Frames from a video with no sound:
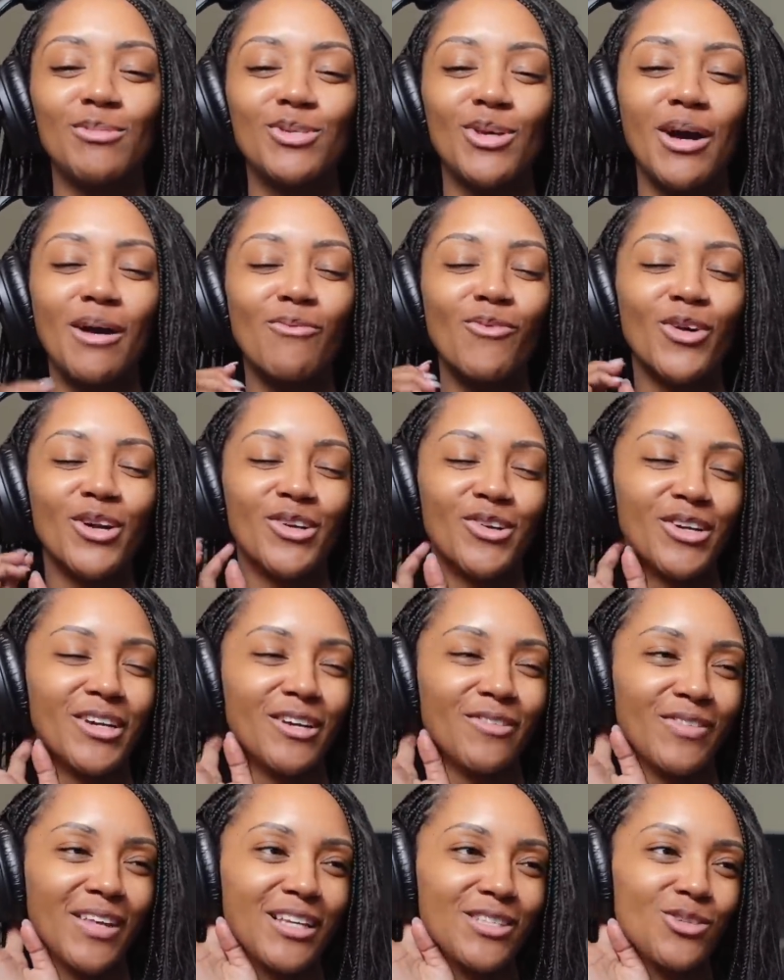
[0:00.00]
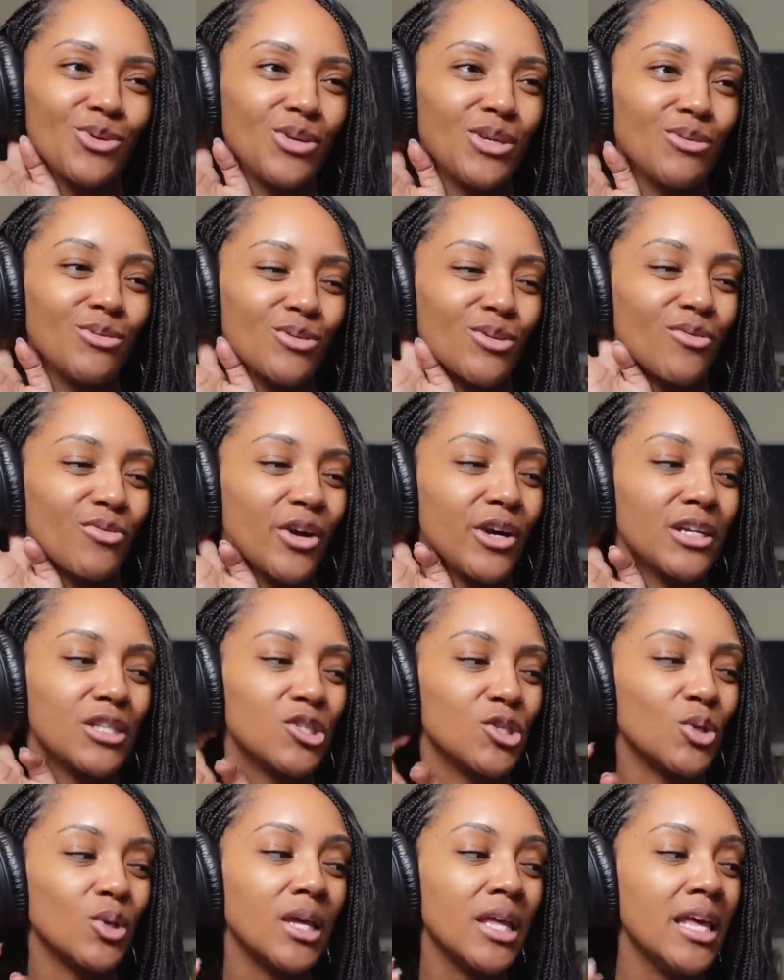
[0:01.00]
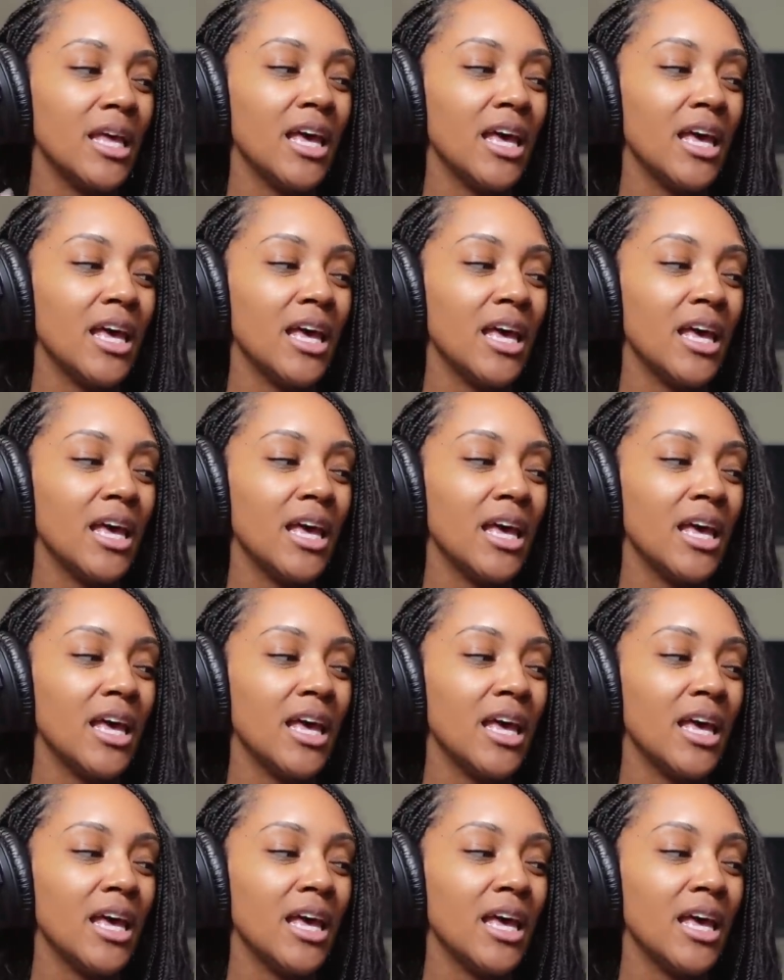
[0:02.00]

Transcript: so I'm wondering if that's who he was referring to.